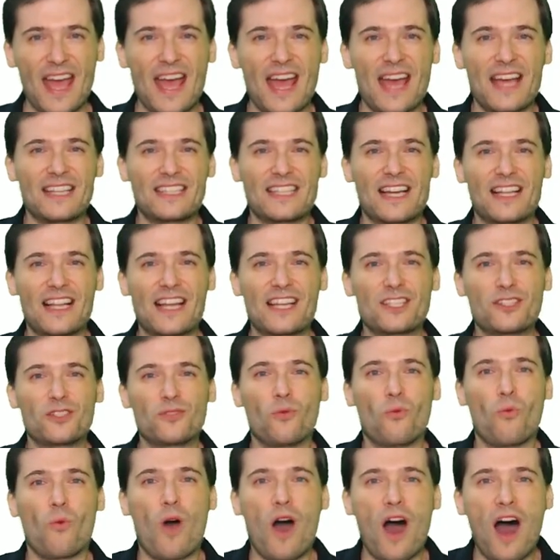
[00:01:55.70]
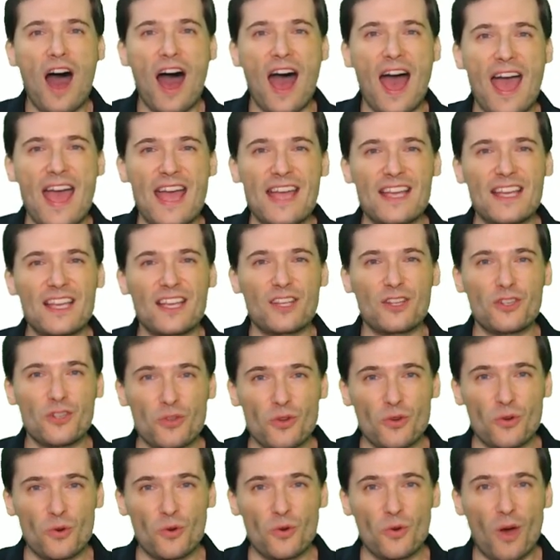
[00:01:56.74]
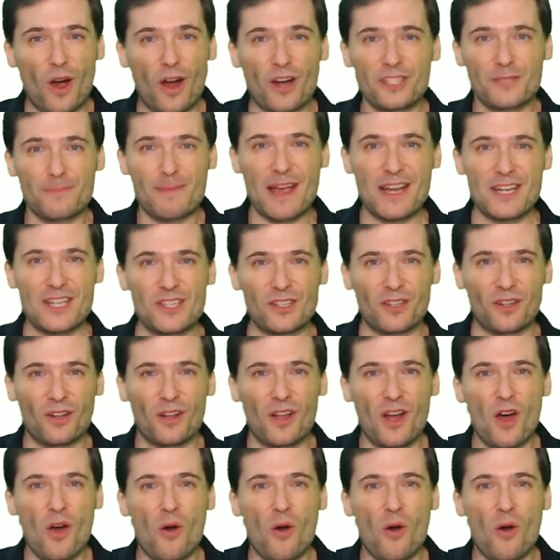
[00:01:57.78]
Tell us why you are special.